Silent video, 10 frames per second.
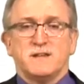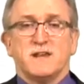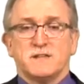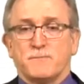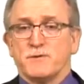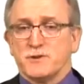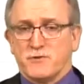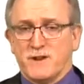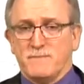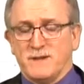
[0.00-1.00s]
disparate
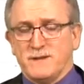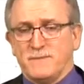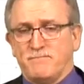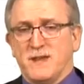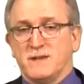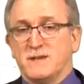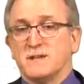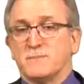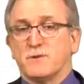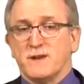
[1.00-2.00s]
treatment and
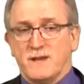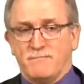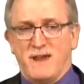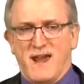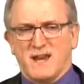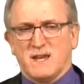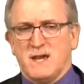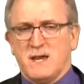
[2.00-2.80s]
disparate impact.